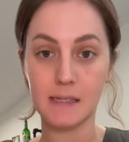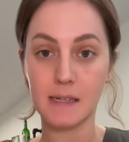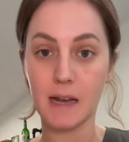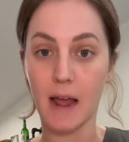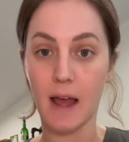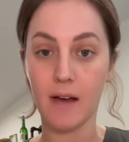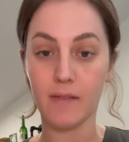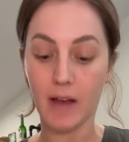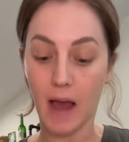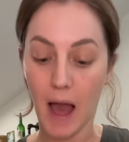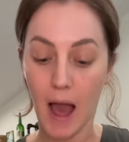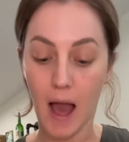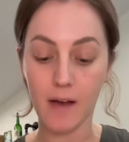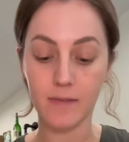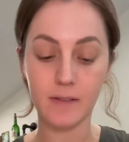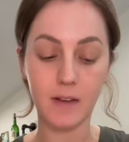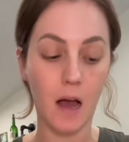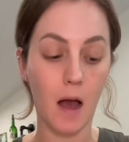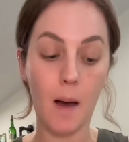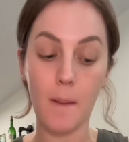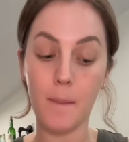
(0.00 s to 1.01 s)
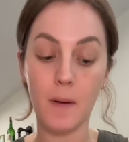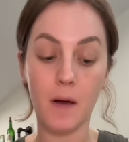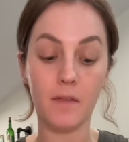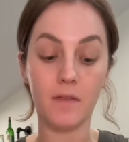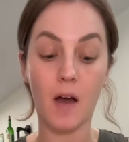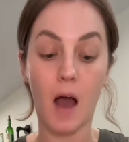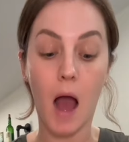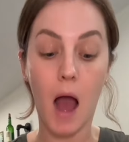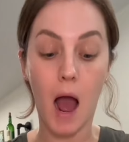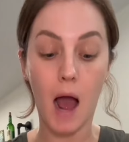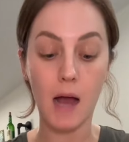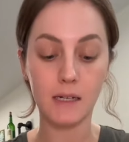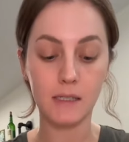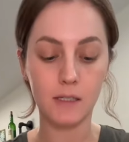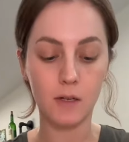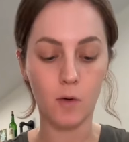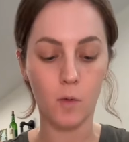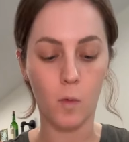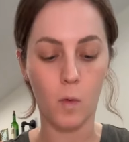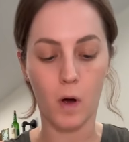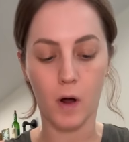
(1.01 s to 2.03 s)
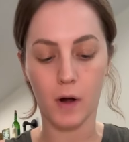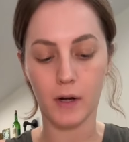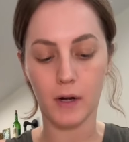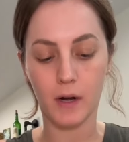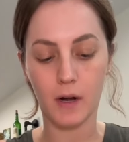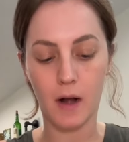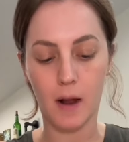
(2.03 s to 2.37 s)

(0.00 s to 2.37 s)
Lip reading: I have a half cup of hot water.